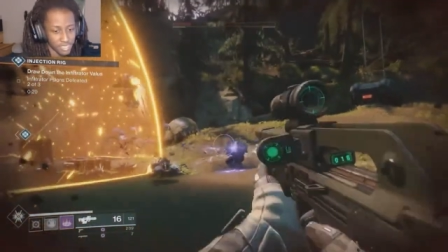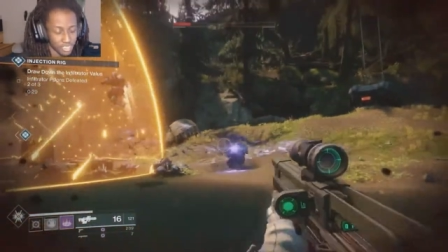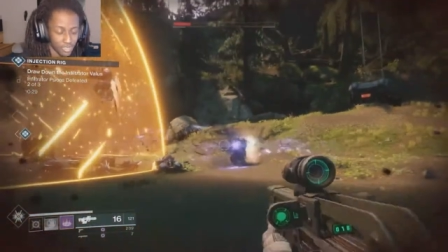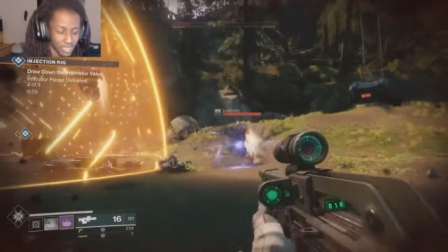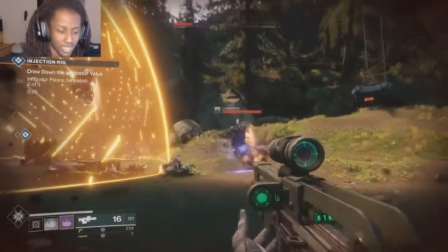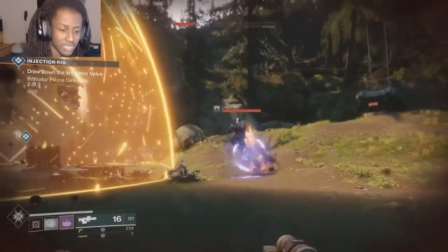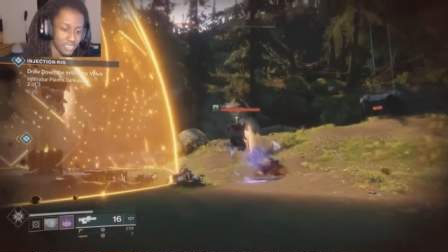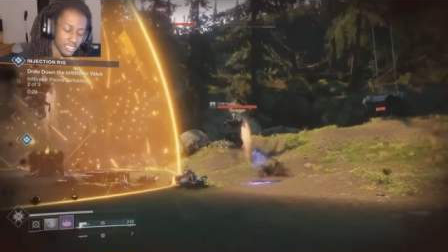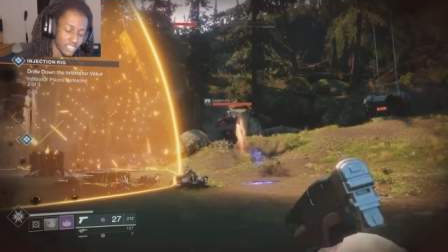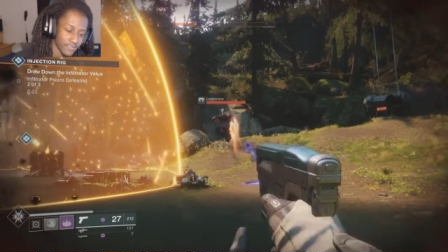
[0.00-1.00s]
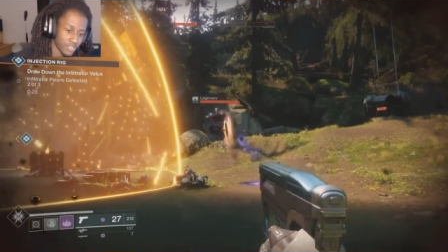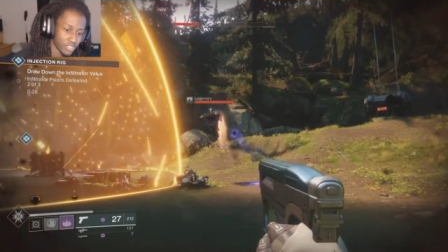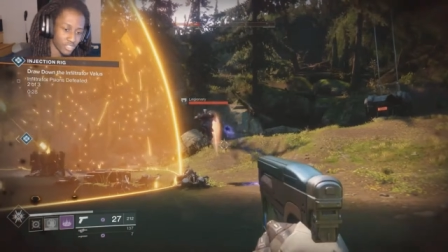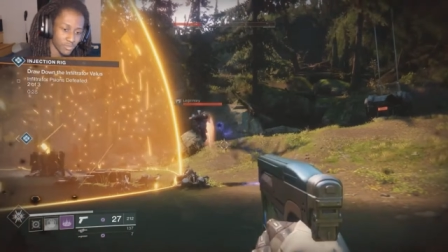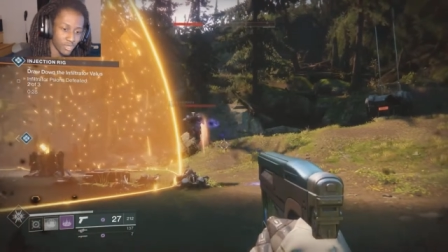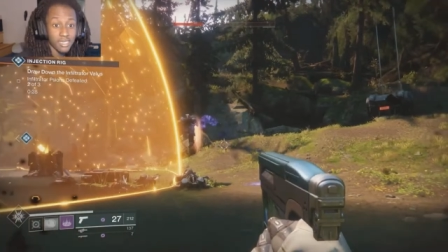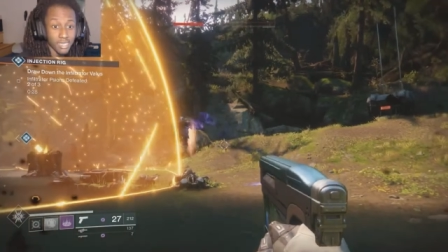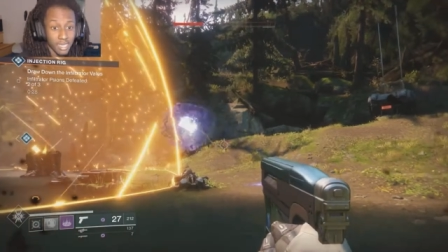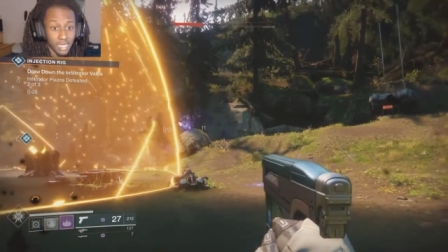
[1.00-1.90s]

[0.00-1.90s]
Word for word: So that does it for Stormcaller.